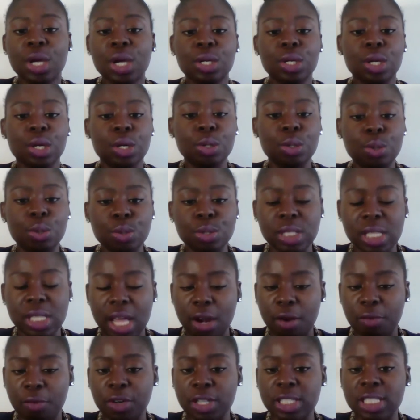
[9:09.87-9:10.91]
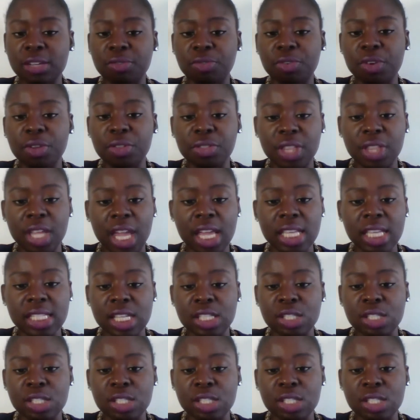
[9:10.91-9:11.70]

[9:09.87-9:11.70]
your newsletter for different things.